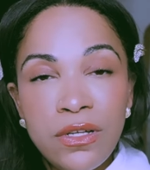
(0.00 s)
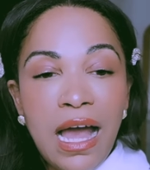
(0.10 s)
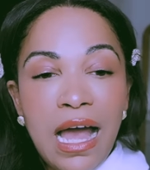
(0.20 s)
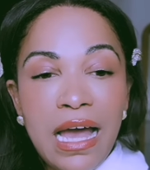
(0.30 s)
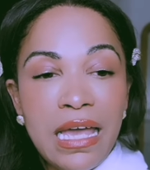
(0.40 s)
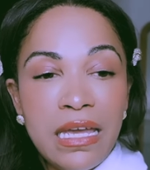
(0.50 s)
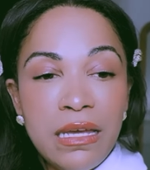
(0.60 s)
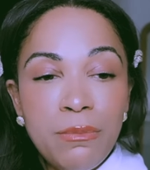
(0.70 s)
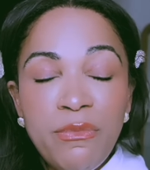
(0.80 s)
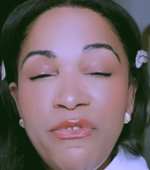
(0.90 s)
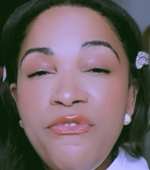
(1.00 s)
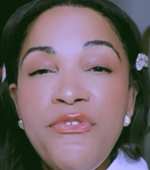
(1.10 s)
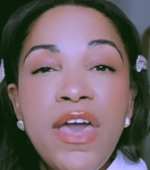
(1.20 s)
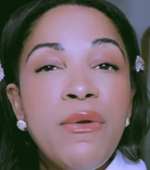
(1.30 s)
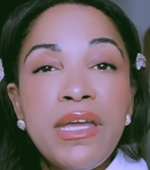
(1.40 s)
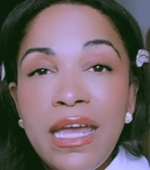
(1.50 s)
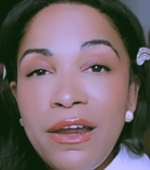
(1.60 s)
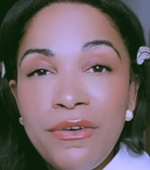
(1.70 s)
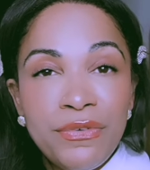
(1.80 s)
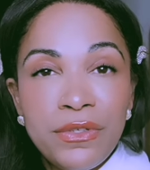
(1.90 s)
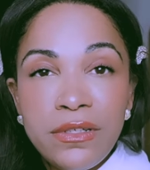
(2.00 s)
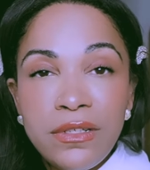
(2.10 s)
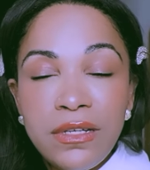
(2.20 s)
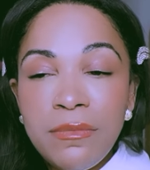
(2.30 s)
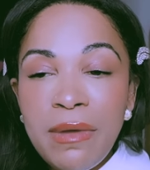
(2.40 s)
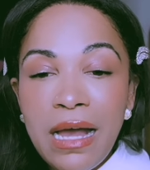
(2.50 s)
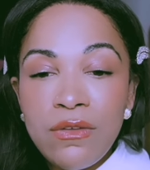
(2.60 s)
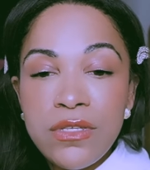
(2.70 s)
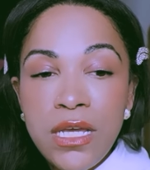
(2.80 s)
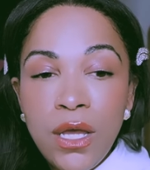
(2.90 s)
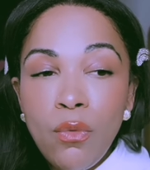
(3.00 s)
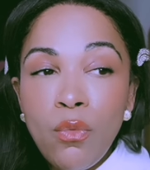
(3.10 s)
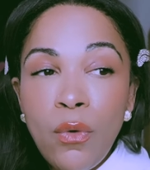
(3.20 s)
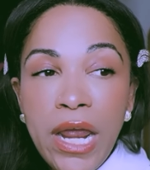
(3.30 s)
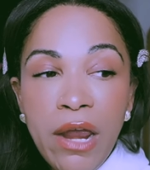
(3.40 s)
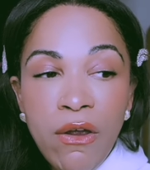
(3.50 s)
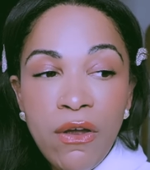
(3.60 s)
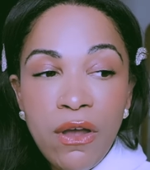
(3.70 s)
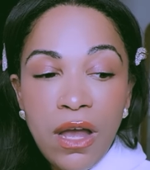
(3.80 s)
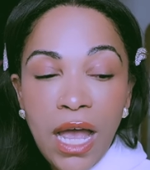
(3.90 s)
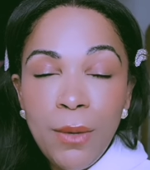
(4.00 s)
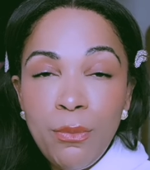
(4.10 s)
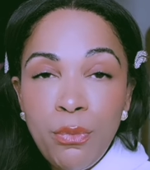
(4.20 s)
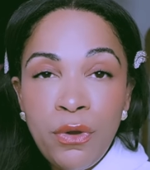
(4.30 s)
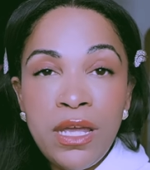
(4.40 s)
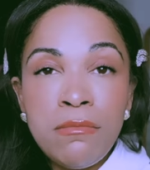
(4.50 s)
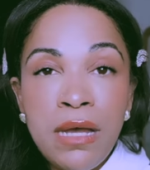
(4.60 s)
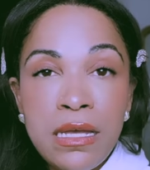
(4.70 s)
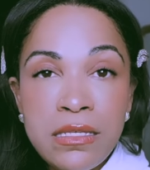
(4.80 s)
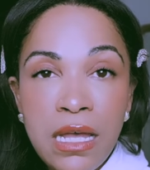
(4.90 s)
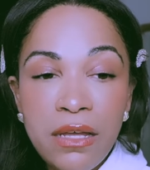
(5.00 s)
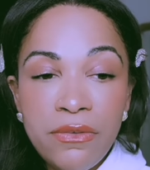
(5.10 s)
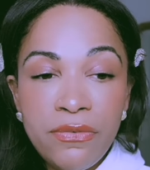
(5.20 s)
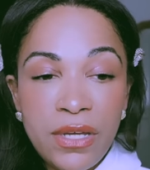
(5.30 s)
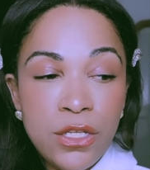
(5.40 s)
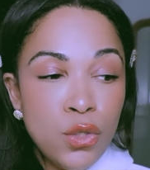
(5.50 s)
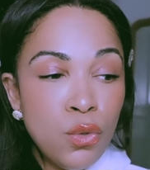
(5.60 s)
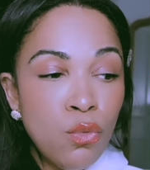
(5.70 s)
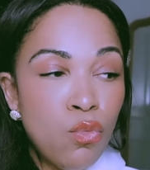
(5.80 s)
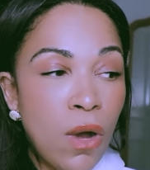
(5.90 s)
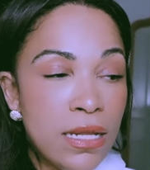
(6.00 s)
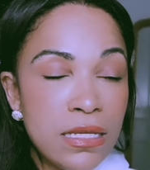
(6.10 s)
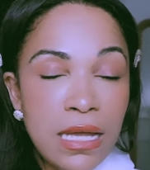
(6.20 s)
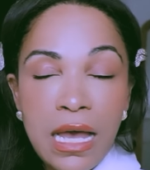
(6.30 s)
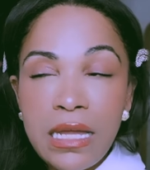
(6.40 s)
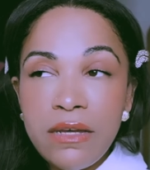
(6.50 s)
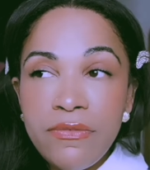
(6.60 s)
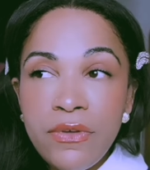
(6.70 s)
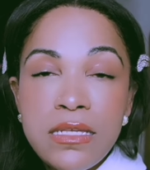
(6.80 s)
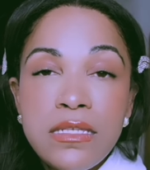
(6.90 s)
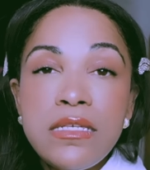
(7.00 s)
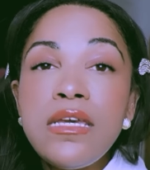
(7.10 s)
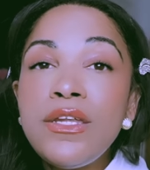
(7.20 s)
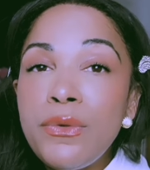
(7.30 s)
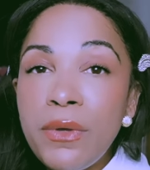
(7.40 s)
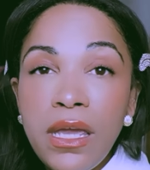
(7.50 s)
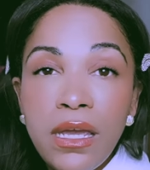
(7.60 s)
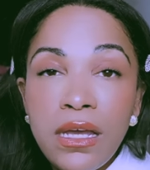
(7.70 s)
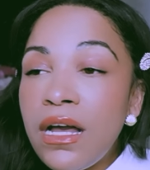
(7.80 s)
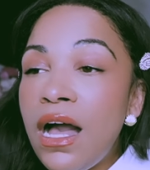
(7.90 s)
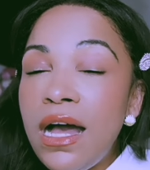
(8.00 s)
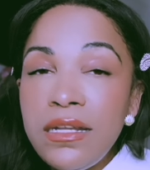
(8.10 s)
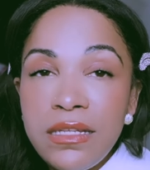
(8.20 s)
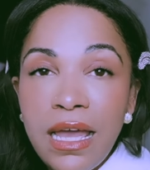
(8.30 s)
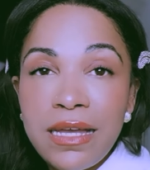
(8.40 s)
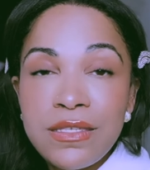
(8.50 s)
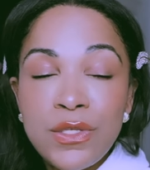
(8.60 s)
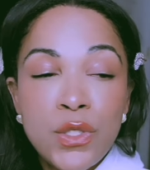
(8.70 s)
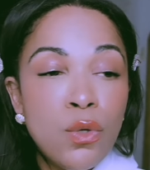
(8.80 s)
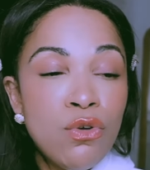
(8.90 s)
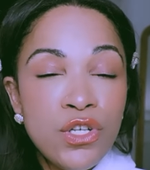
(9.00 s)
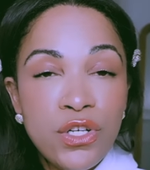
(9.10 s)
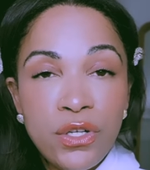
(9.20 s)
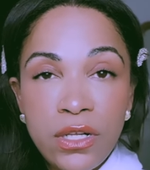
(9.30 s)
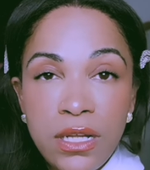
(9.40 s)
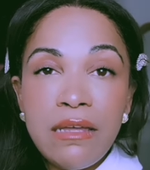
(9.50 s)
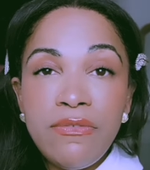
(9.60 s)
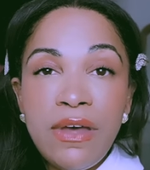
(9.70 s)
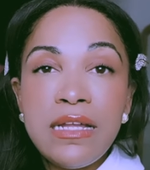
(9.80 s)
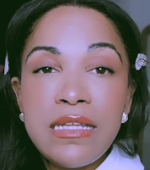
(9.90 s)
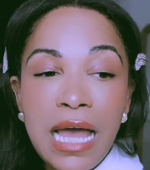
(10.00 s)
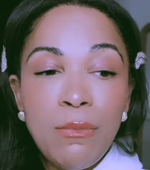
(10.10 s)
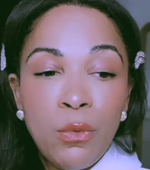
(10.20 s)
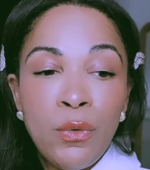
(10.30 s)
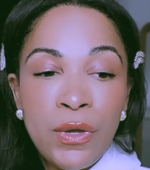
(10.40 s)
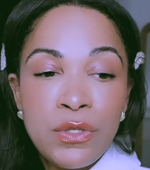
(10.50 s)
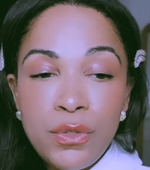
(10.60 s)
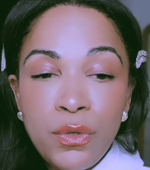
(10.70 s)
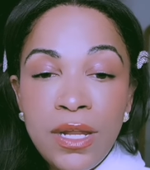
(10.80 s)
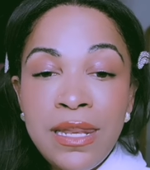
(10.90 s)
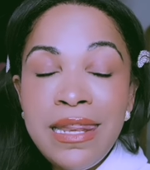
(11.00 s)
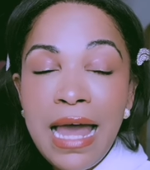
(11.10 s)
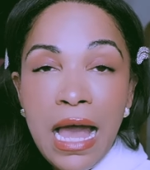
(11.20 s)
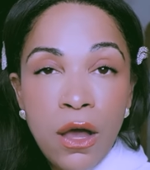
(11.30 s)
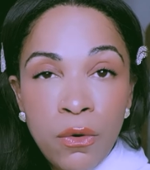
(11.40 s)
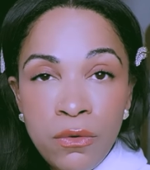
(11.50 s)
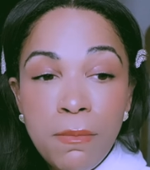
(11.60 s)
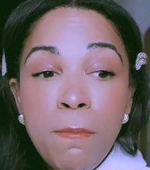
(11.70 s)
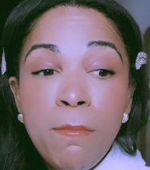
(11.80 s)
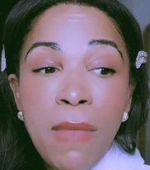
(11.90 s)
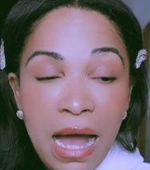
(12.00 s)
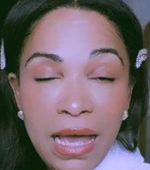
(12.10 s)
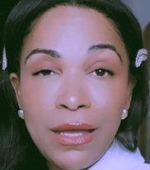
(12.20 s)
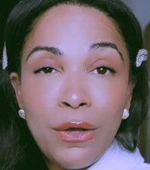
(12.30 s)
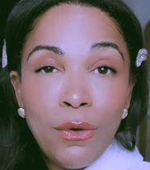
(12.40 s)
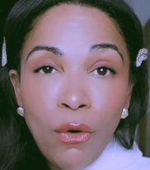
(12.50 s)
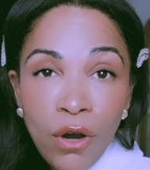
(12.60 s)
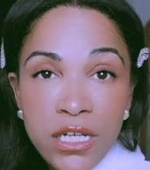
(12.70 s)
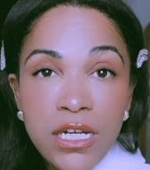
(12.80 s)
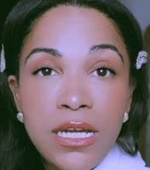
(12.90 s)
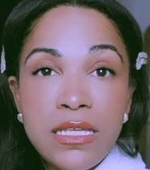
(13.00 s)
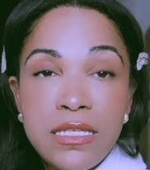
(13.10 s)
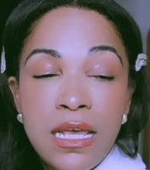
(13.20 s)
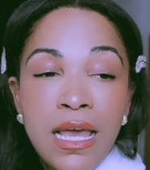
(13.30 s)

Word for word: I am very careful about where I bring myself into, what kind of scenery, context, social event I'm going to allow my gorgeous,